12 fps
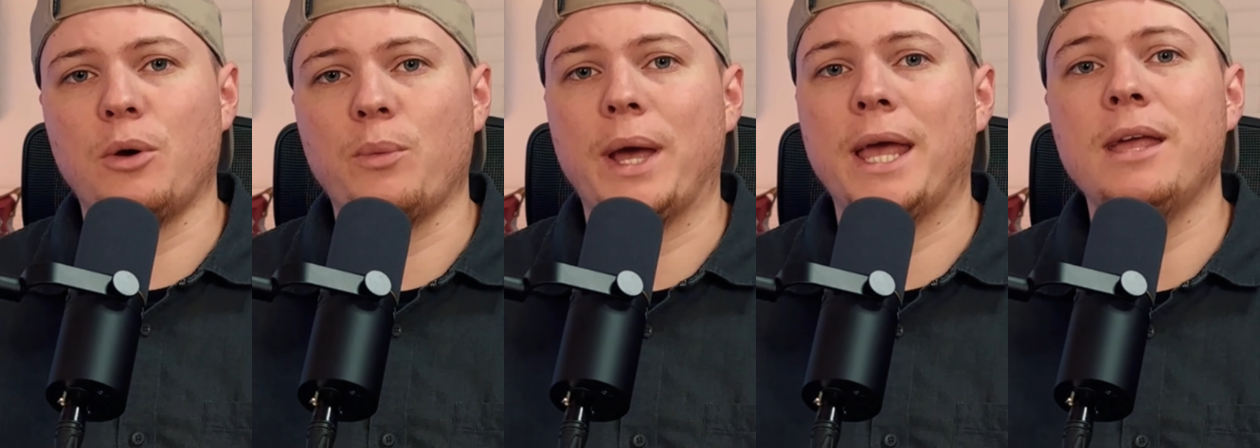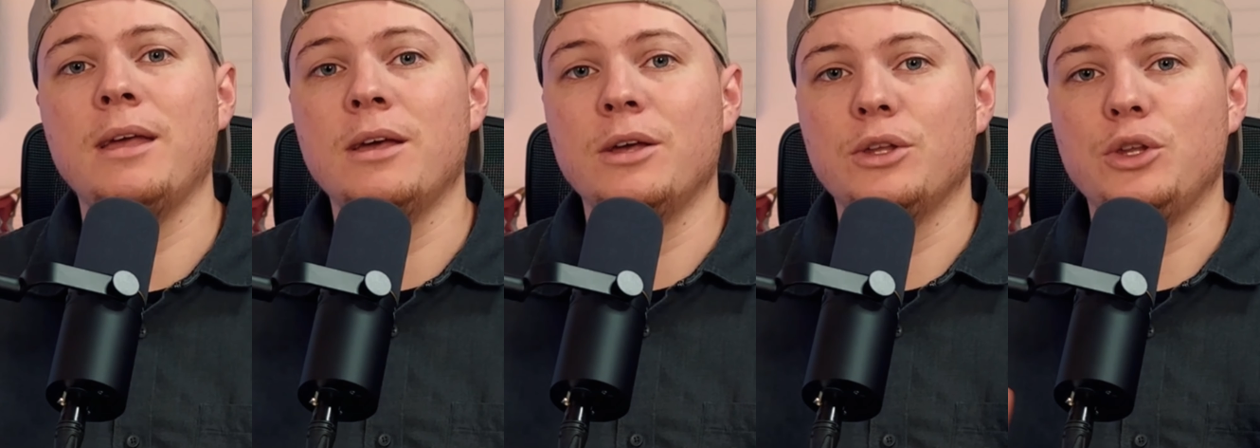away,
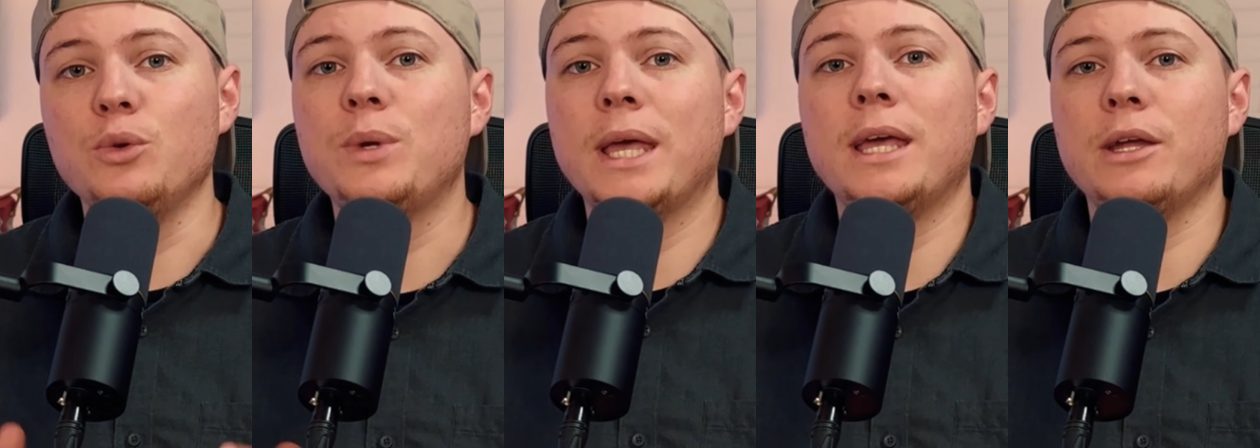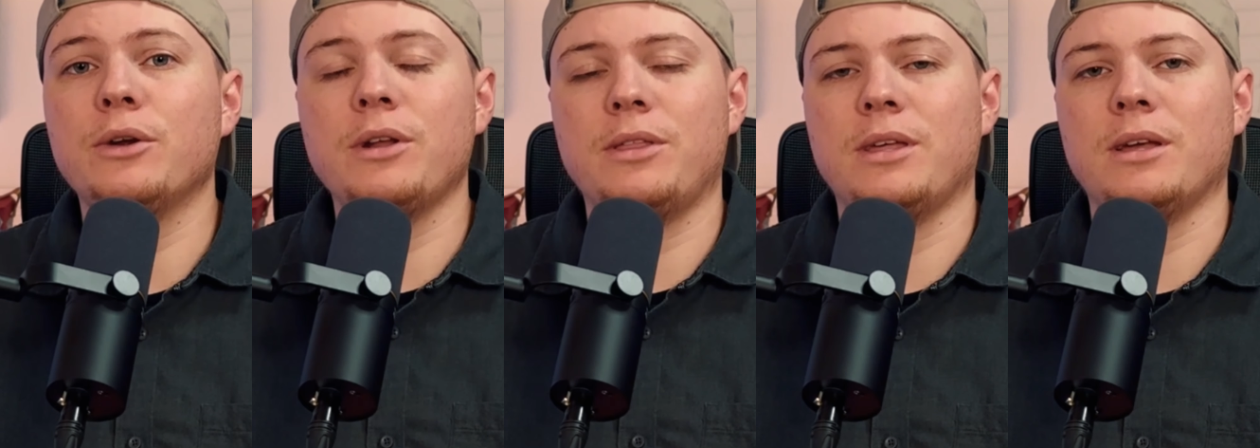you can't hear
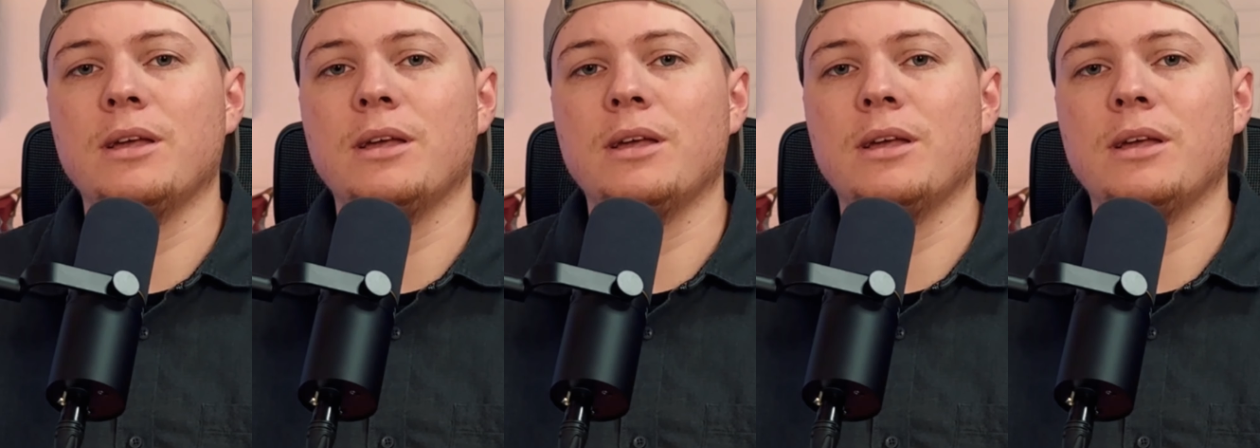anything.